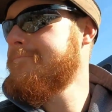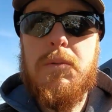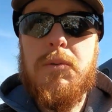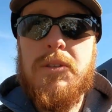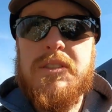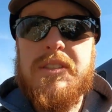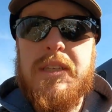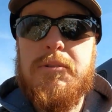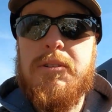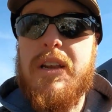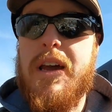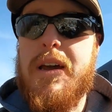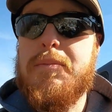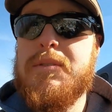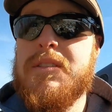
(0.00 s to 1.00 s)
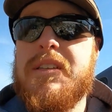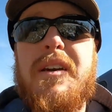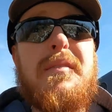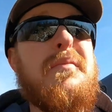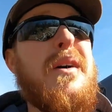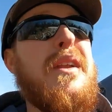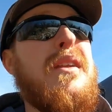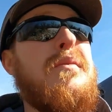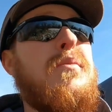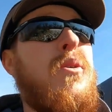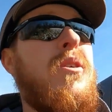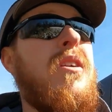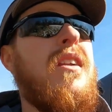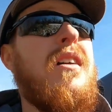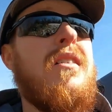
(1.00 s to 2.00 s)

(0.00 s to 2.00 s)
We'll see what happens come Monday morning.